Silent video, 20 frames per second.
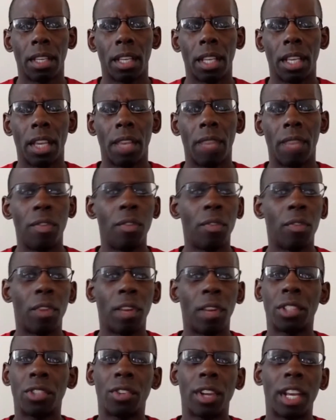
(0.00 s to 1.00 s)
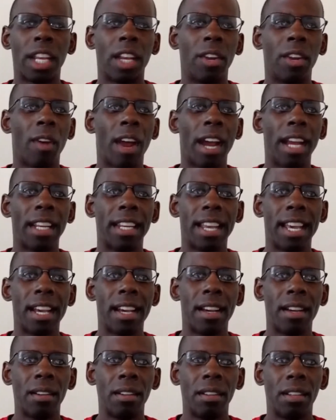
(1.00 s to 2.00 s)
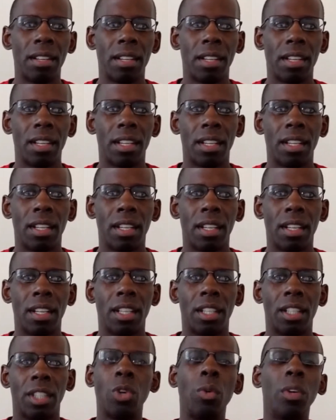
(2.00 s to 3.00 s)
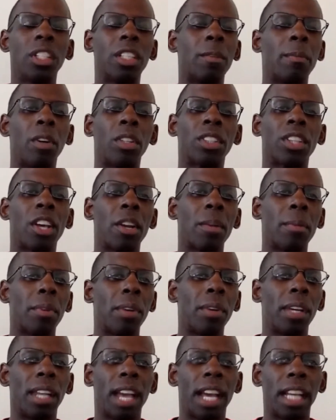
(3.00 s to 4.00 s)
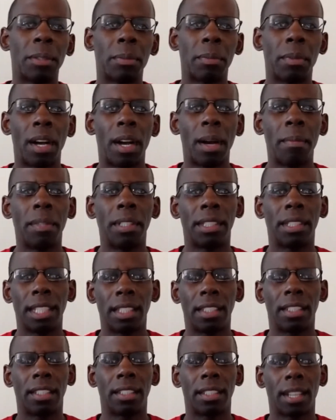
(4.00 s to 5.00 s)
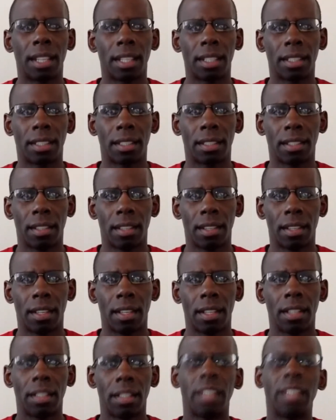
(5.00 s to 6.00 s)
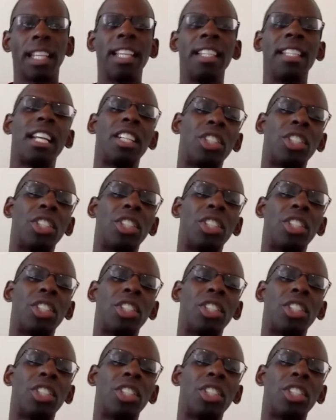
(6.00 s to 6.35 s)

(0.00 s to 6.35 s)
if you're frustrated right now, do what the Most Honorable Elijah Muhammad teaches us. The thing that you